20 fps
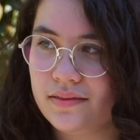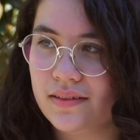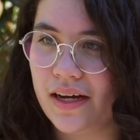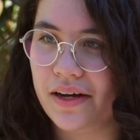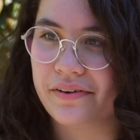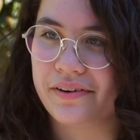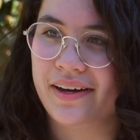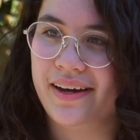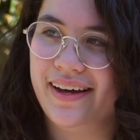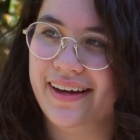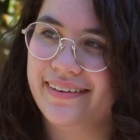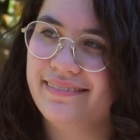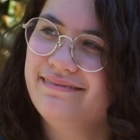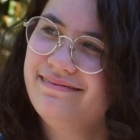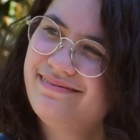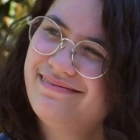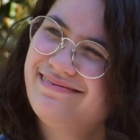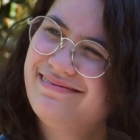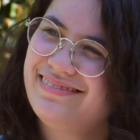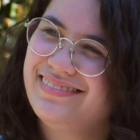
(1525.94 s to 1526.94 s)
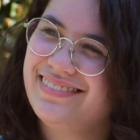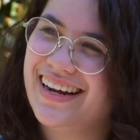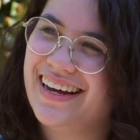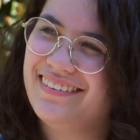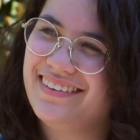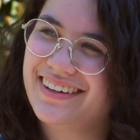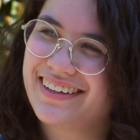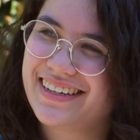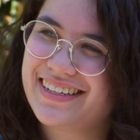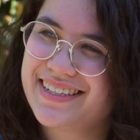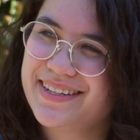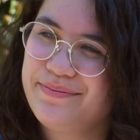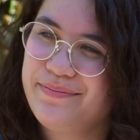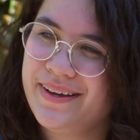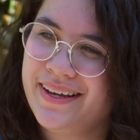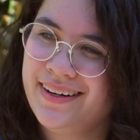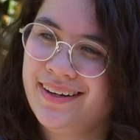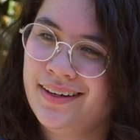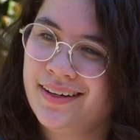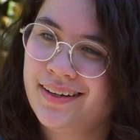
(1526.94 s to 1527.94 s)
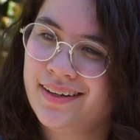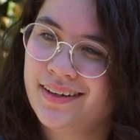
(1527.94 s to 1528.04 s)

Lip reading: Oh God, how long has it been?